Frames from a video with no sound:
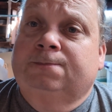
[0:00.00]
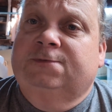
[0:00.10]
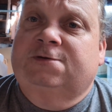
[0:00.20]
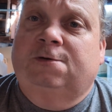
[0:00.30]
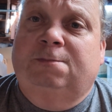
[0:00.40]

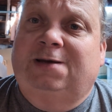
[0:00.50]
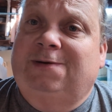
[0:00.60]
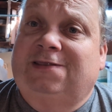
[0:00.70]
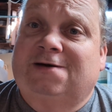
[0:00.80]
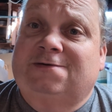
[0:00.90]
So
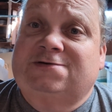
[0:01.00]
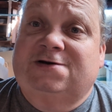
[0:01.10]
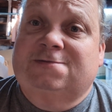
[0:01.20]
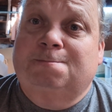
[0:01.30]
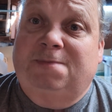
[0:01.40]
maybe that was
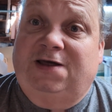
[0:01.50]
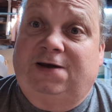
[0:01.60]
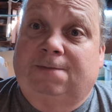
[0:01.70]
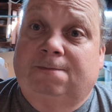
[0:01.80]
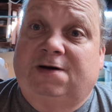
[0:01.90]
just
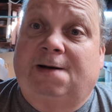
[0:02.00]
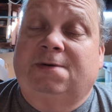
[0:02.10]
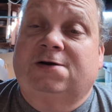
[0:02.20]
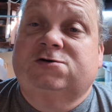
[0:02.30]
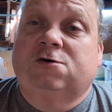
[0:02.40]
me. I'm
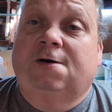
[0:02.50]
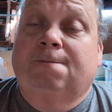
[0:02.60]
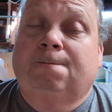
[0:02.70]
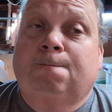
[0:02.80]
not sure.